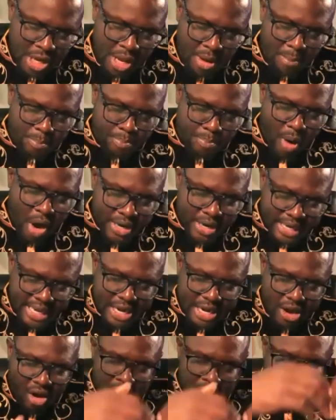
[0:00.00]
but
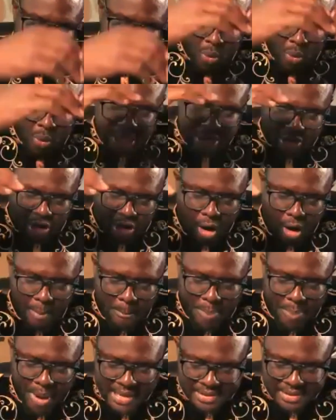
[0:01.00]
it also
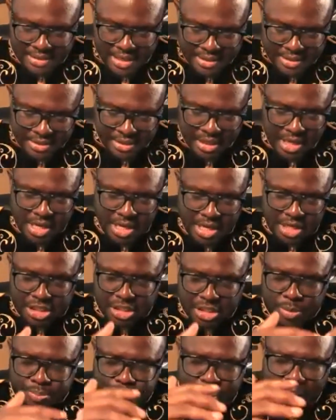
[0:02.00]
encompasses
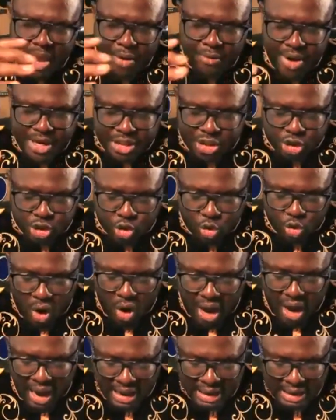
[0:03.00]

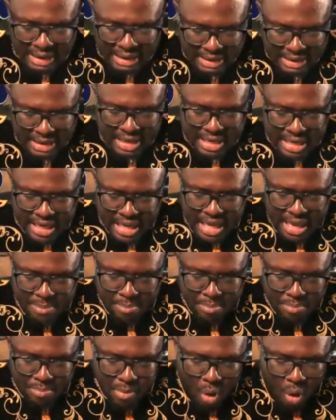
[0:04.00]
spiritual
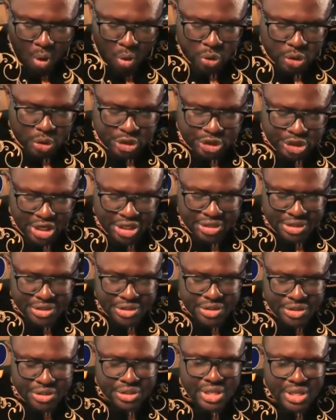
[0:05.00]

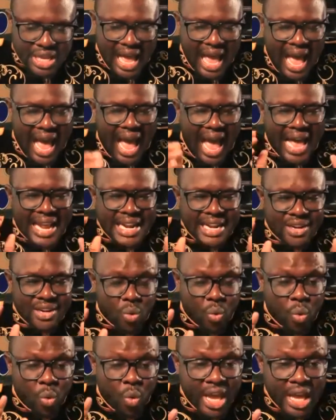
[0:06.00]
emotions and
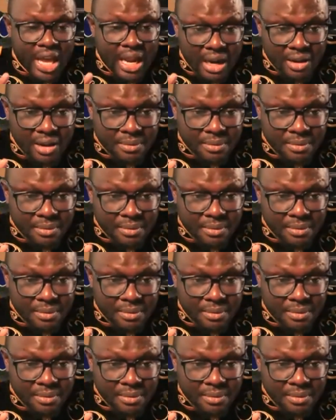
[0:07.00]
will.